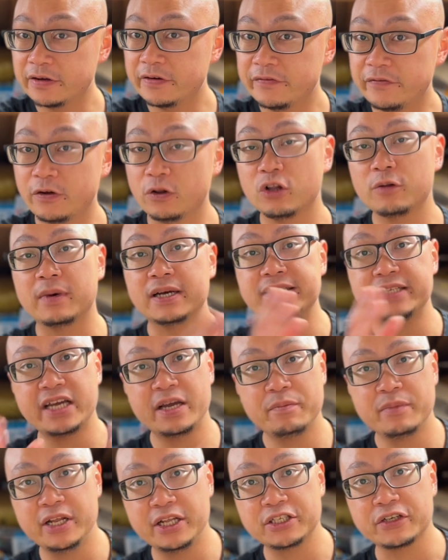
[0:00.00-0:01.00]
followed by 10
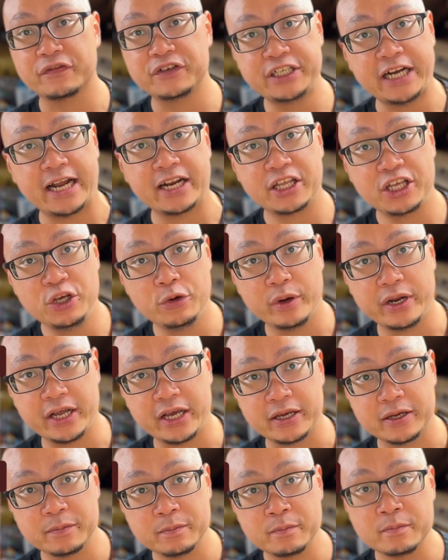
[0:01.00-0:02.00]
minutes of chat
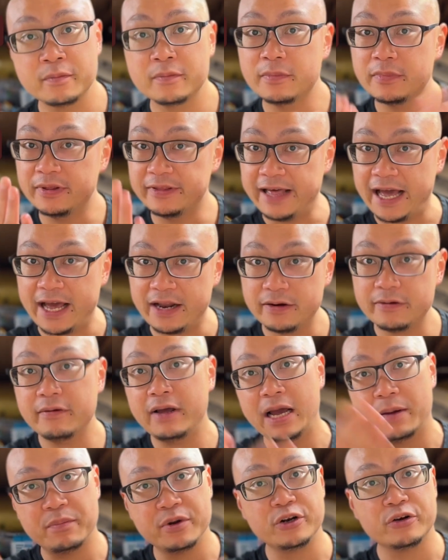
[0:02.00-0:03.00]
Q&A. That
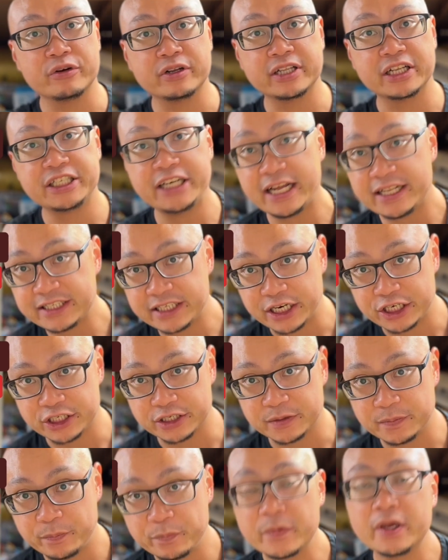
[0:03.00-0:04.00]
happened during the chat
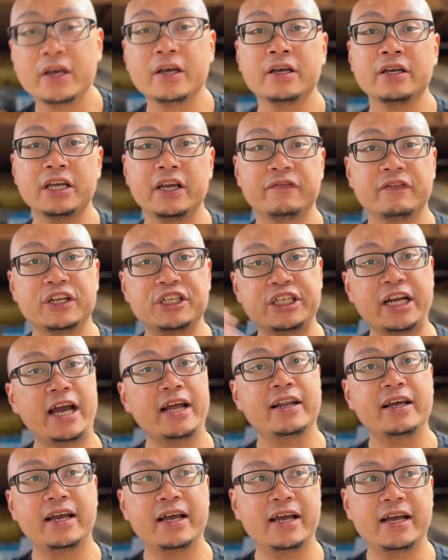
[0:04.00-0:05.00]
session. If the chat
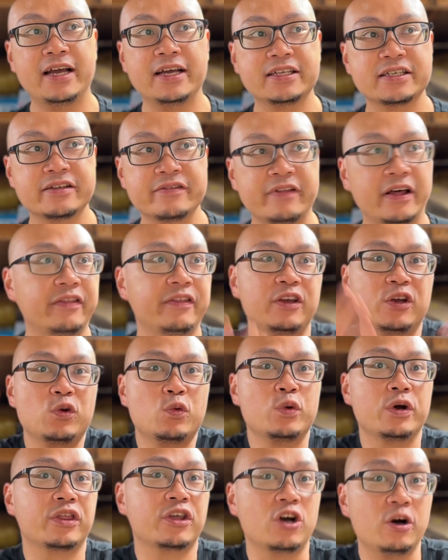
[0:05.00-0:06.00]
has nothing
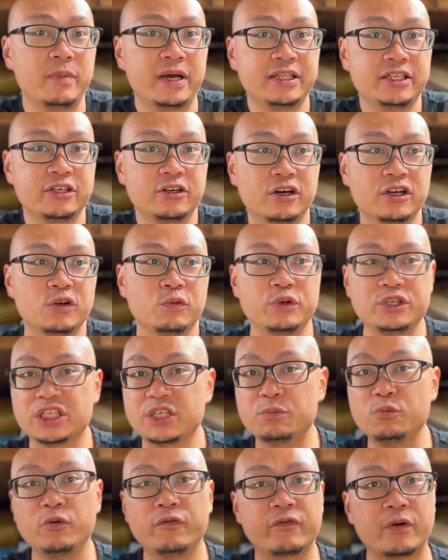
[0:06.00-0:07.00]
worth commenting on, we just
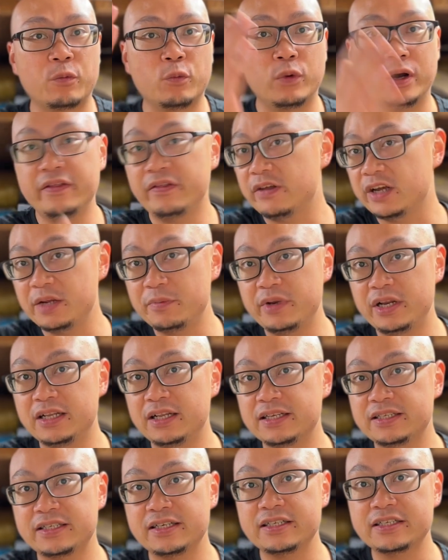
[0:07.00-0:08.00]
move from one 30-minute
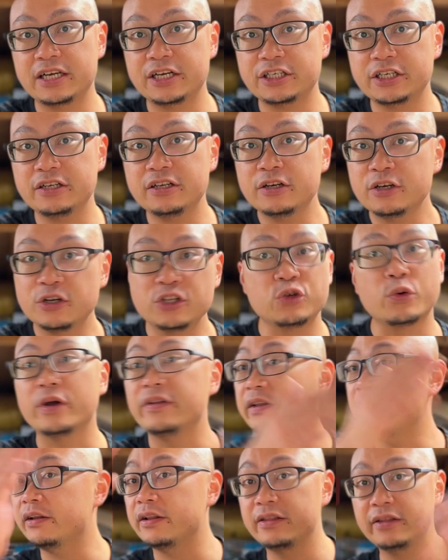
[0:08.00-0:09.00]
listing session to
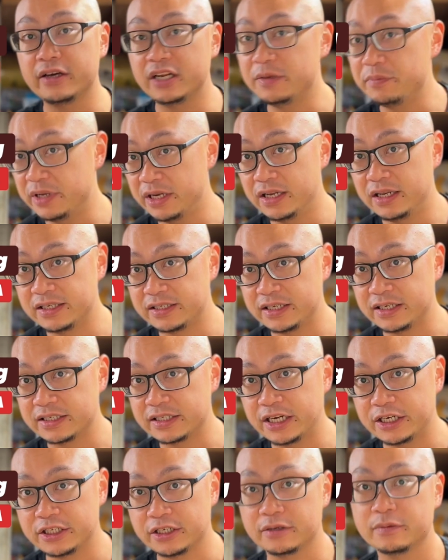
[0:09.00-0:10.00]
another 30-minute listing
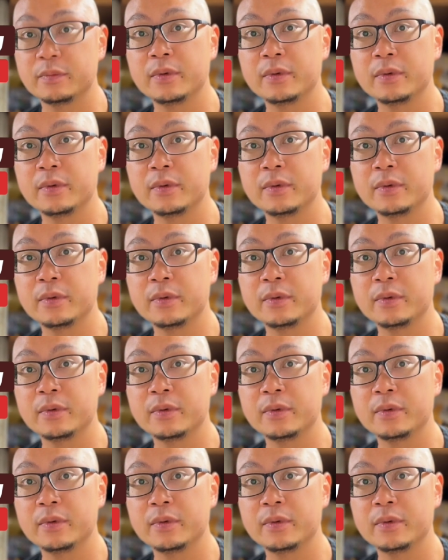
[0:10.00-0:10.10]
session.